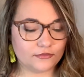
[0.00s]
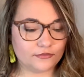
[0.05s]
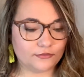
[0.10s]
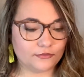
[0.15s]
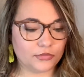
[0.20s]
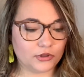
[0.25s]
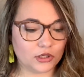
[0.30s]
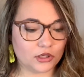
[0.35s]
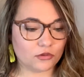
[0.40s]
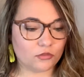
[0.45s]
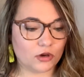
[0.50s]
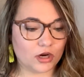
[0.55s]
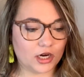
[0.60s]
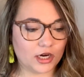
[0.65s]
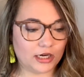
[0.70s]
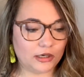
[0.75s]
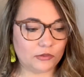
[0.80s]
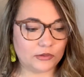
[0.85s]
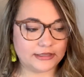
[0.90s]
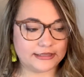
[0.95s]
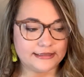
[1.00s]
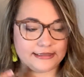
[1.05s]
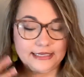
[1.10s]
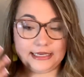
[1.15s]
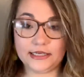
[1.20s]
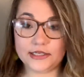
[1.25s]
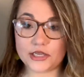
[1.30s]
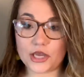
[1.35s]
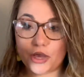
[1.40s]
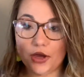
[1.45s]
blood work was
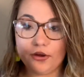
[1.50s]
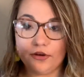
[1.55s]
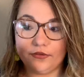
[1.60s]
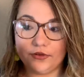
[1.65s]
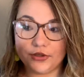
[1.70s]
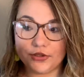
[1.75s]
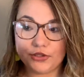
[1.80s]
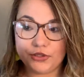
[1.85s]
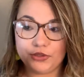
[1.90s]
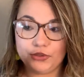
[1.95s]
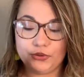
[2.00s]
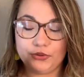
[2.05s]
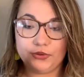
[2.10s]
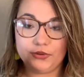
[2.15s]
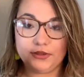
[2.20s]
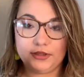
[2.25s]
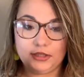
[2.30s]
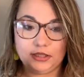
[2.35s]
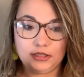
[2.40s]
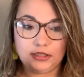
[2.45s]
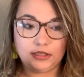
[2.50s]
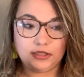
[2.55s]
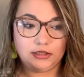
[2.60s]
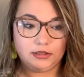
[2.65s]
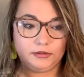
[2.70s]
sent over to the